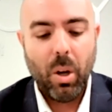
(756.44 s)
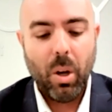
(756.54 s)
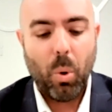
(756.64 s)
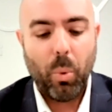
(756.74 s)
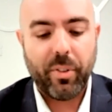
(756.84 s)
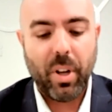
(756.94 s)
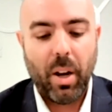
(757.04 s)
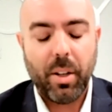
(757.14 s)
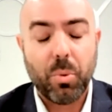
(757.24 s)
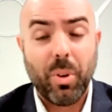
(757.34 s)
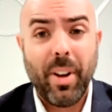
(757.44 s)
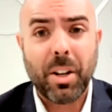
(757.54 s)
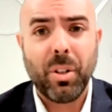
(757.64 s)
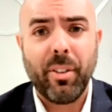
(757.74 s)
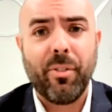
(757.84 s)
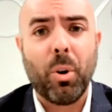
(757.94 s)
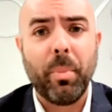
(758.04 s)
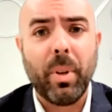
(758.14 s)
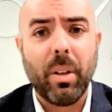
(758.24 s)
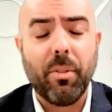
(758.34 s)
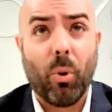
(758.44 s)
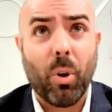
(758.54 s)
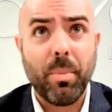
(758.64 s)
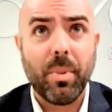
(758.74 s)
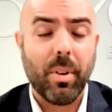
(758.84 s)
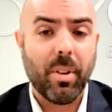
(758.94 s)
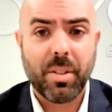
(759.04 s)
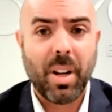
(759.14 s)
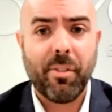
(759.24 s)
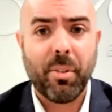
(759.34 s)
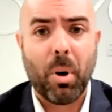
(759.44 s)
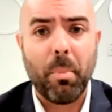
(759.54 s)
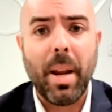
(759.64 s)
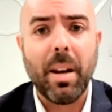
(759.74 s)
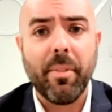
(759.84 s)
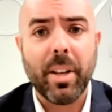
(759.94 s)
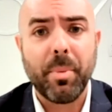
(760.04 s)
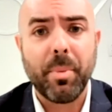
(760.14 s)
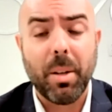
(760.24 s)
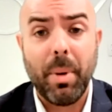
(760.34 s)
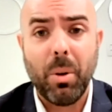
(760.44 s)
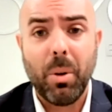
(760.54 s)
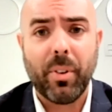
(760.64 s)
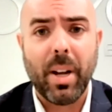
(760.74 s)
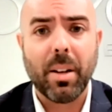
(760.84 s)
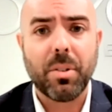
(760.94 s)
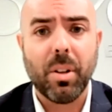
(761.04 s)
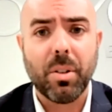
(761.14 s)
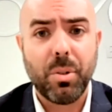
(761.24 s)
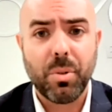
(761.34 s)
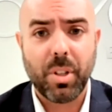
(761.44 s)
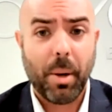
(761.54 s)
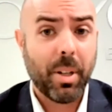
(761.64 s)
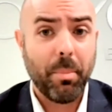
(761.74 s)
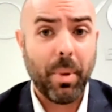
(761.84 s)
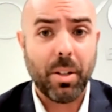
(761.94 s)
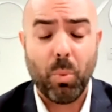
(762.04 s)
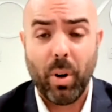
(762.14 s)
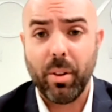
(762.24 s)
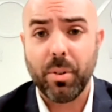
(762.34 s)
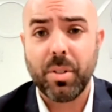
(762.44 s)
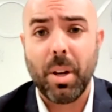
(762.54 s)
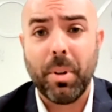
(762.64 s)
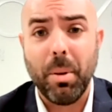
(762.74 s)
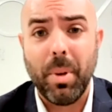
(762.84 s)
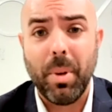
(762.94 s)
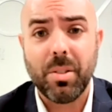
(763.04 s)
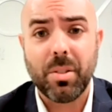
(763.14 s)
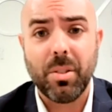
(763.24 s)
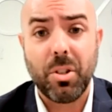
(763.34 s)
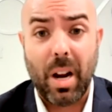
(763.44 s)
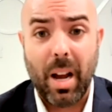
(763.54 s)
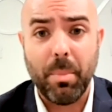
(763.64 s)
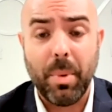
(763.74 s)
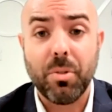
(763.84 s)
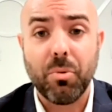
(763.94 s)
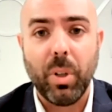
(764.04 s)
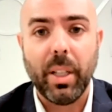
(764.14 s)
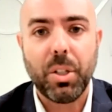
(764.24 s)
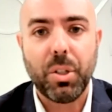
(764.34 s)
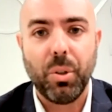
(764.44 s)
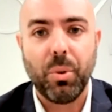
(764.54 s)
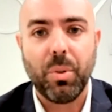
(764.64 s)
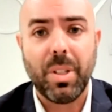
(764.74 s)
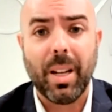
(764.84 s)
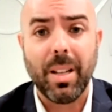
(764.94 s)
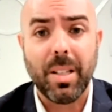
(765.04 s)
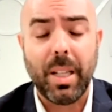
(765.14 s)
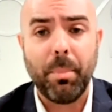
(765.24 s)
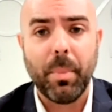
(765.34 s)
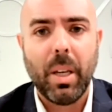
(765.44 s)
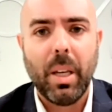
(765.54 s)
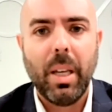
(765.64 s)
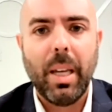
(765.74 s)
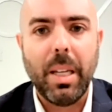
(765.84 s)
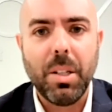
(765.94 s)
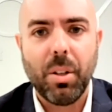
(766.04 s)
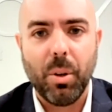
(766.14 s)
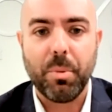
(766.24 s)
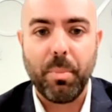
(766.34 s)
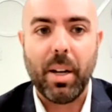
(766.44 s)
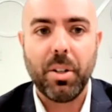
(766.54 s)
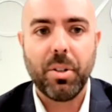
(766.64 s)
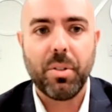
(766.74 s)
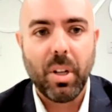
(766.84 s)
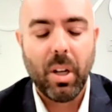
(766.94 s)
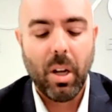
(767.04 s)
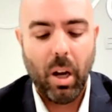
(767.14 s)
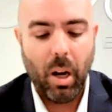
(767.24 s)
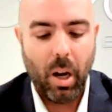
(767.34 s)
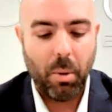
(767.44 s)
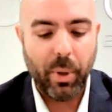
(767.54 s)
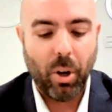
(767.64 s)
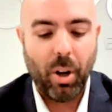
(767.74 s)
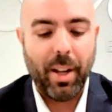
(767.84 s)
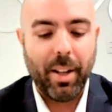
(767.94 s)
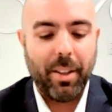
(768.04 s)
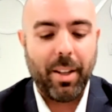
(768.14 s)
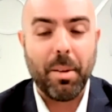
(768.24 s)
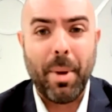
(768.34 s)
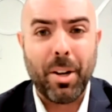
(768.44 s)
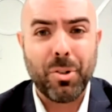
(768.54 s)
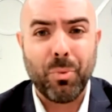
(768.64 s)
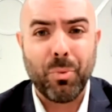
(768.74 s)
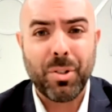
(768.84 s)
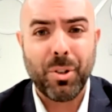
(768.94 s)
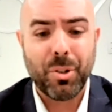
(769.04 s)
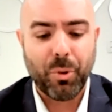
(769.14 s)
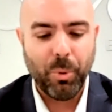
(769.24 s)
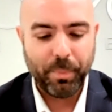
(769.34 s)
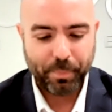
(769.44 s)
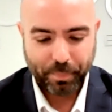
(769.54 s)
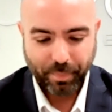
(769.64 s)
what we've done is we've actually formed, aside from our main investment committee, we've got 2 subcommittees. One of those subcommittees' job is really to dig in deep into those managers. We call that the manager research group.